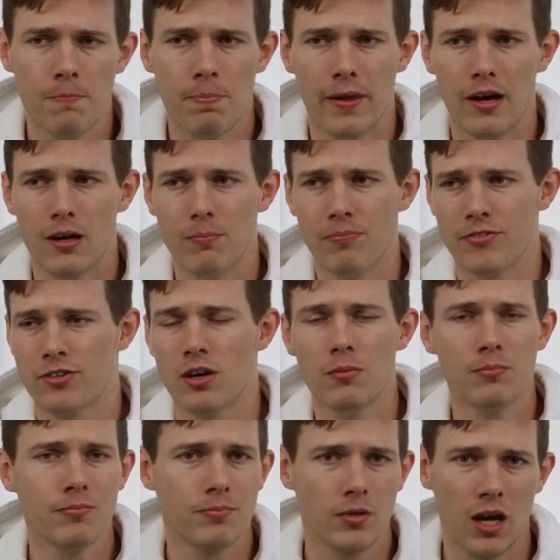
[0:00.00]

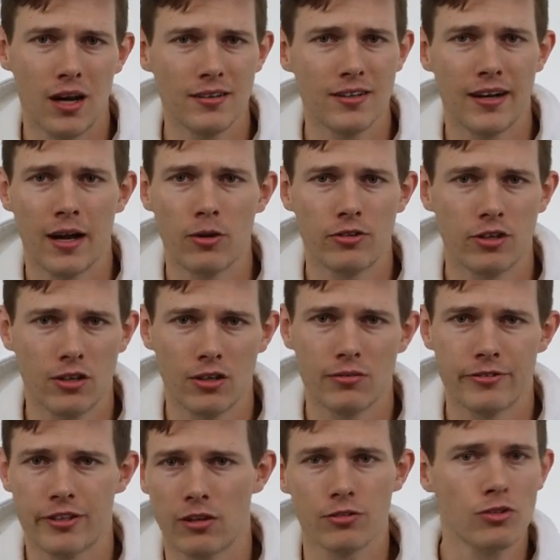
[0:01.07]
Some content out there
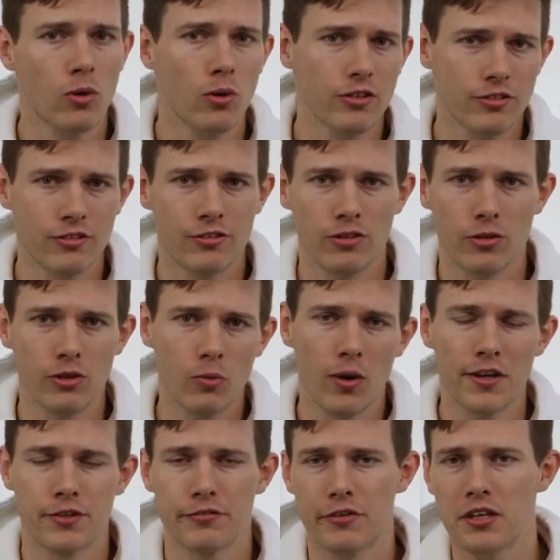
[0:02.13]
sells courses, so you
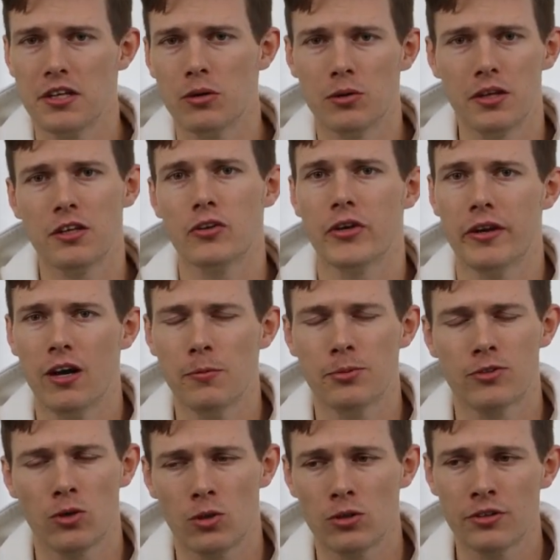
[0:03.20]
watch a video and then you get
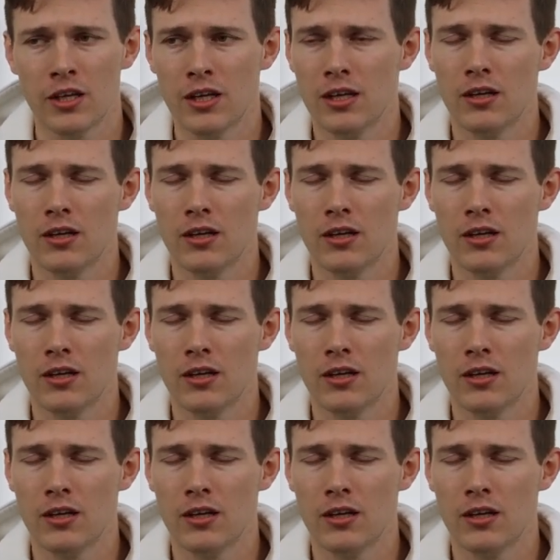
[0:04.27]
upsold.